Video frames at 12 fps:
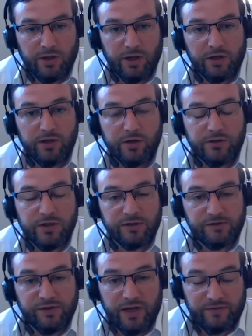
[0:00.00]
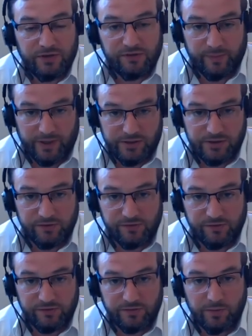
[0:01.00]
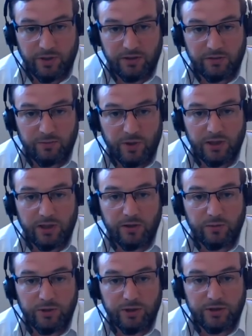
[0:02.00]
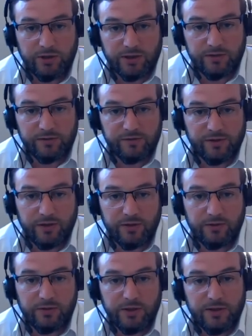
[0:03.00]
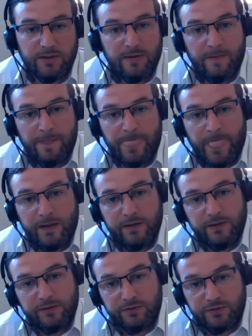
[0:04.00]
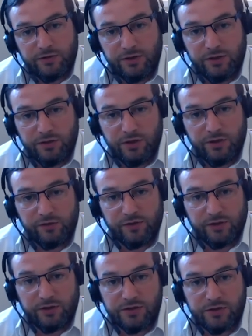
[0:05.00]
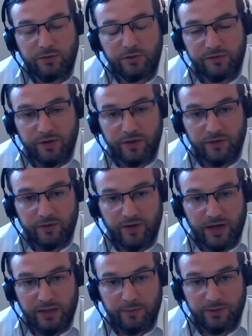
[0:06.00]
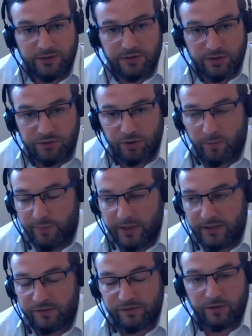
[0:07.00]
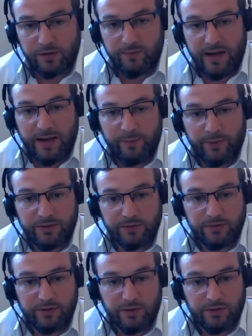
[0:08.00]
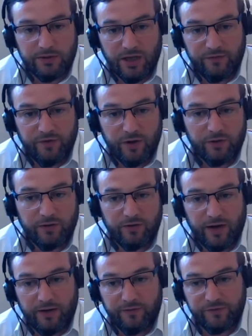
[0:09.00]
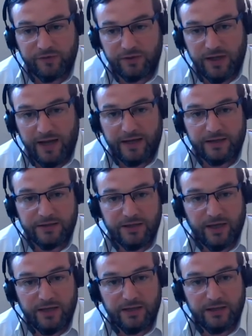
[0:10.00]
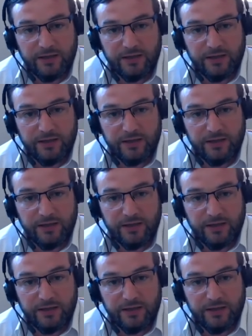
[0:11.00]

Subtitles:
conduct safety inspections when lone working. So using the tools that are available to drop pins on the map and take photographs and annotate,